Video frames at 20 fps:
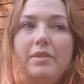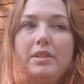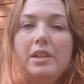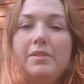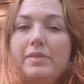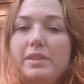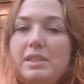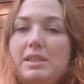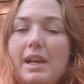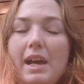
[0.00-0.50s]

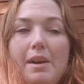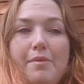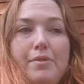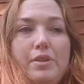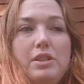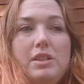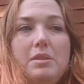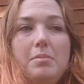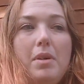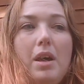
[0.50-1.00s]
another set for
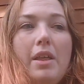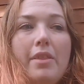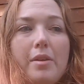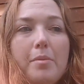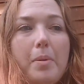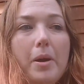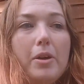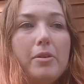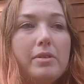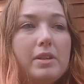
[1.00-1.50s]
some other
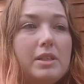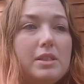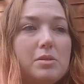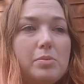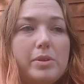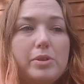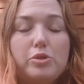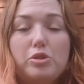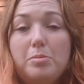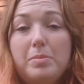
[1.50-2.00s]
ponies,
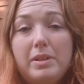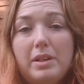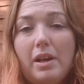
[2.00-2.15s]
which would be